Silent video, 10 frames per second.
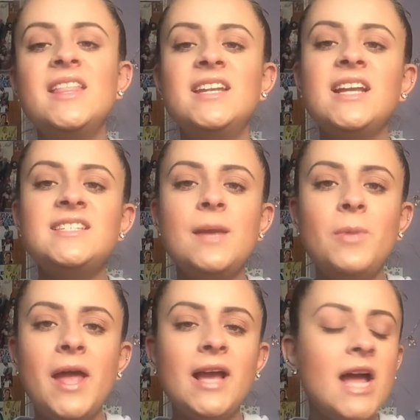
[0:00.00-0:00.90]
The next
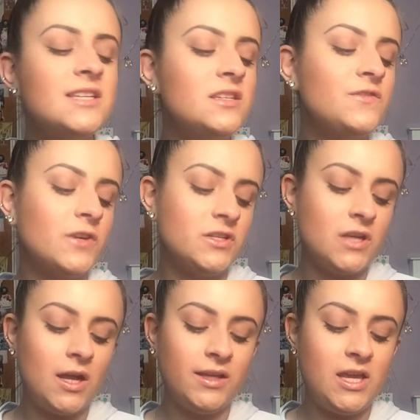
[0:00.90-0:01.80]
sample I got is this
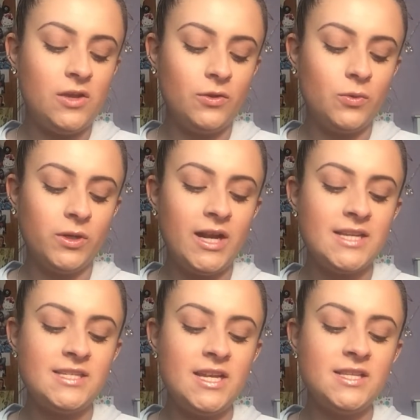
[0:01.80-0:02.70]
Farsali Unicorn
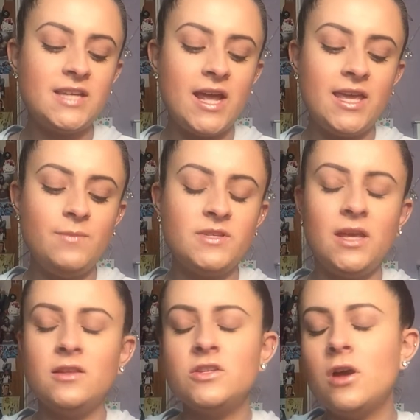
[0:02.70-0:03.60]
Essence. I keep
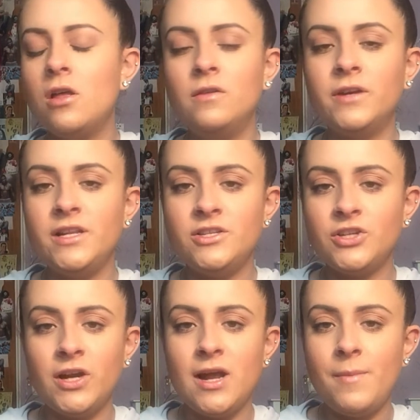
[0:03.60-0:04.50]
seeing this all over
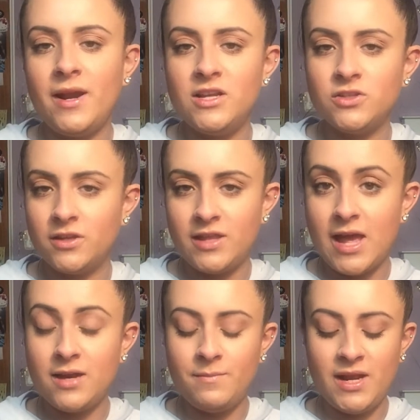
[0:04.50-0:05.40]
Instagram, and I saw that they
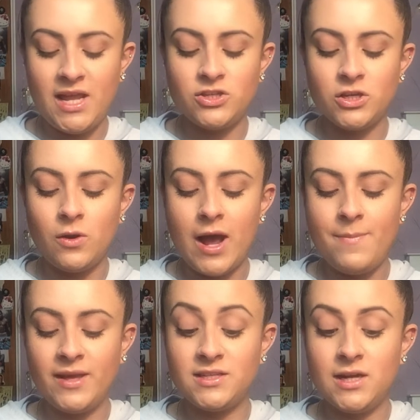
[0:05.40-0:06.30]
had a mini, so I
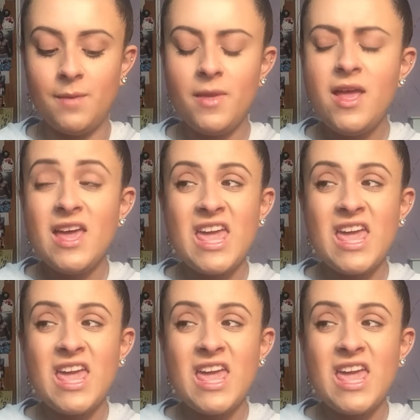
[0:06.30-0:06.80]
picked it up.